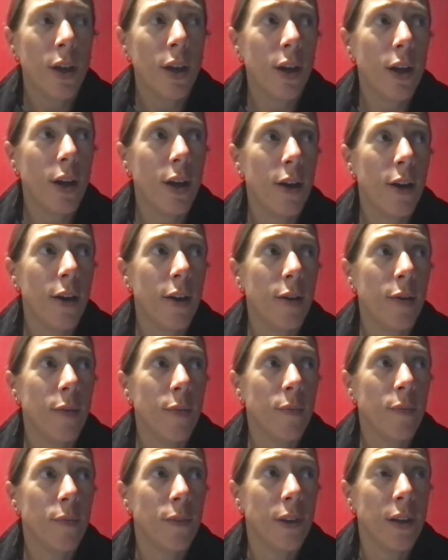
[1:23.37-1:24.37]

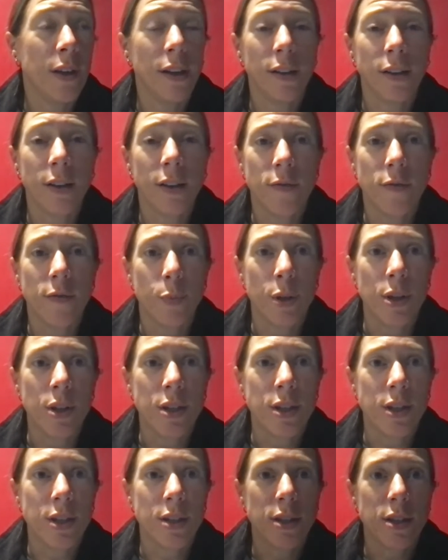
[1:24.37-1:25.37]
that I love to
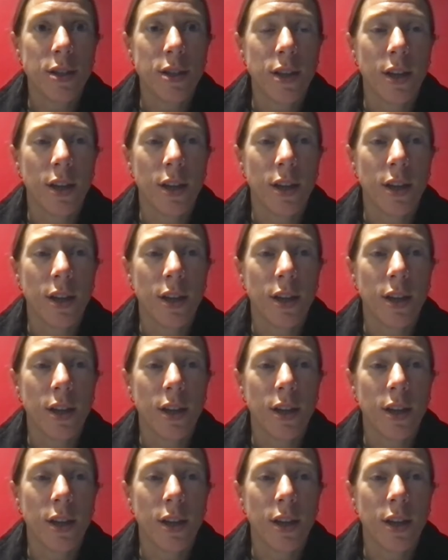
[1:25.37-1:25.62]
pieces.